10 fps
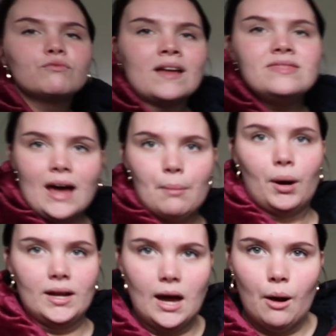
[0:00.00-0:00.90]
read that
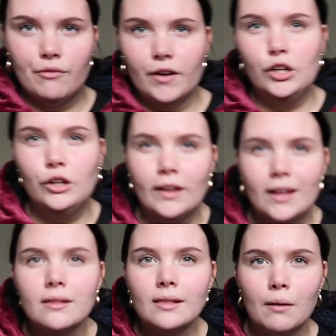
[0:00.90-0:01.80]
by now if I knew
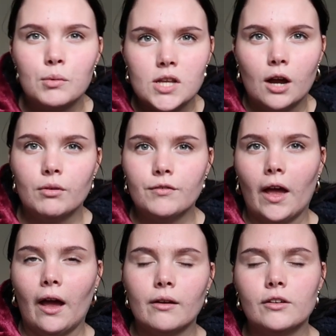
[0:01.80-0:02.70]
that that was her
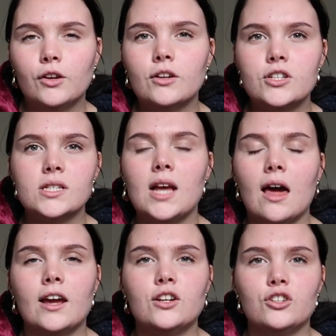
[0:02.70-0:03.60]
review. You can just tell
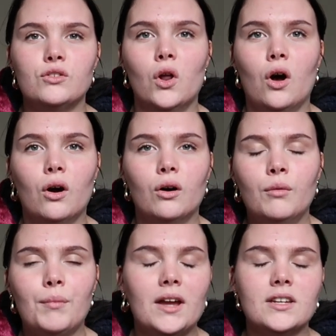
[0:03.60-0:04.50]
I do not
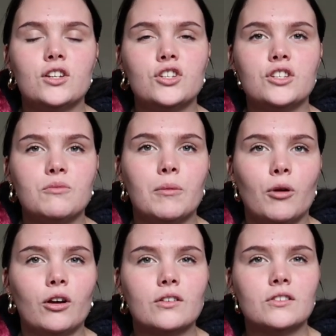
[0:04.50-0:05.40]
pay attention to my
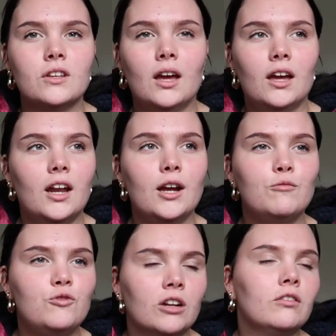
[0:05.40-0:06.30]
books. And
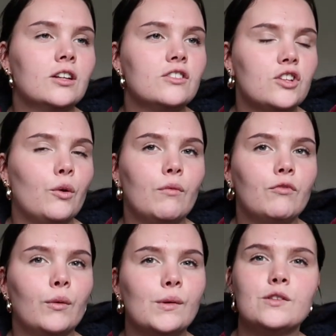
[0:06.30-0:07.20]
I'm generally so
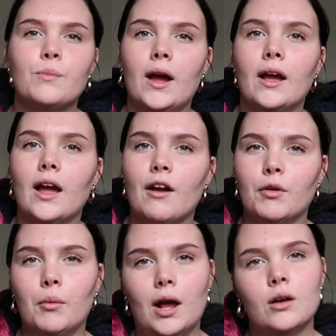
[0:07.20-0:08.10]
influenced by
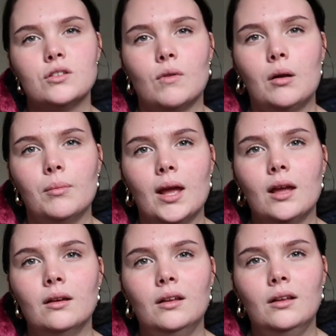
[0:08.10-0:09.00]
everyone else around
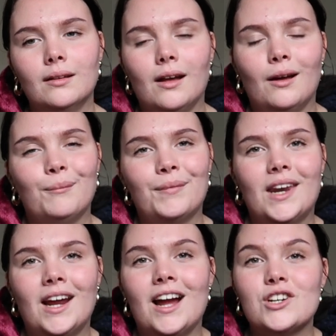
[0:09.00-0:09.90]
me that
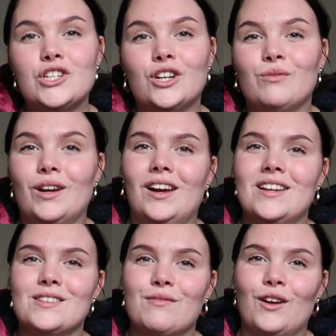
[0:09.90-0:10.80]
I actually don't
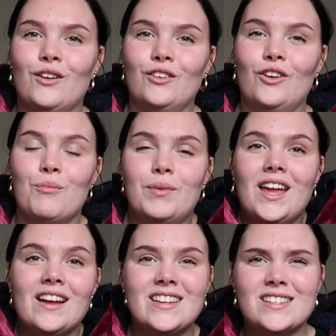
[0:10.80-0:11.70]
realise if they're good or not. But
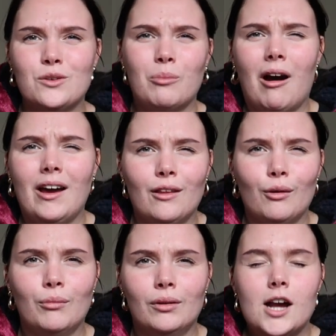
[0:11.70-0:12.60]
yet I still buy
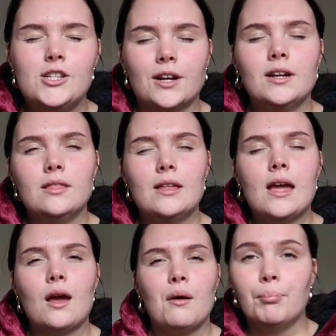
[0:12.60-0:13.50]
them. I generally
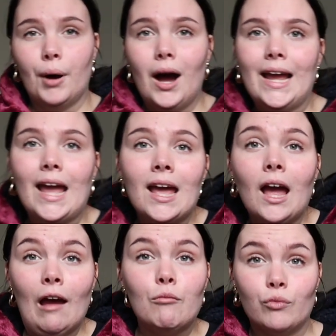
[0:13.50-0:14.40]
think buying
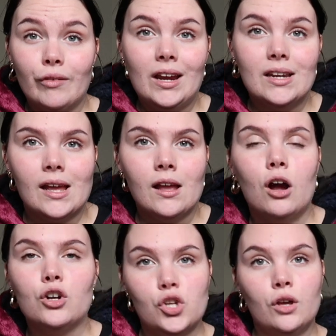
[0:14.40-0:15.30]
and reading
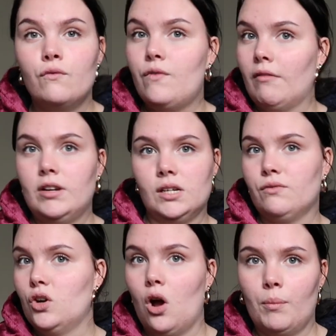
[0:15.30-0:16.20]
are two very
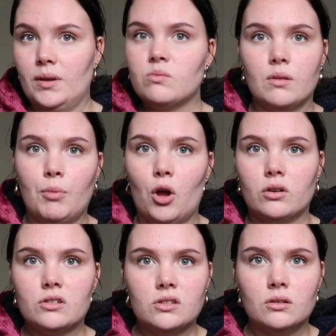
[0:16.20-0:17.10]
different hobbies with
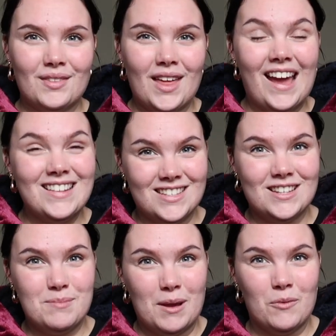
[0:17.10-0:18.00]
books. Hence
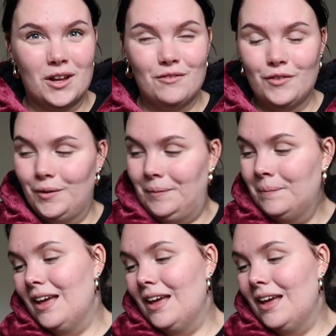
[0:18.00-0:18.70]
this being one of them.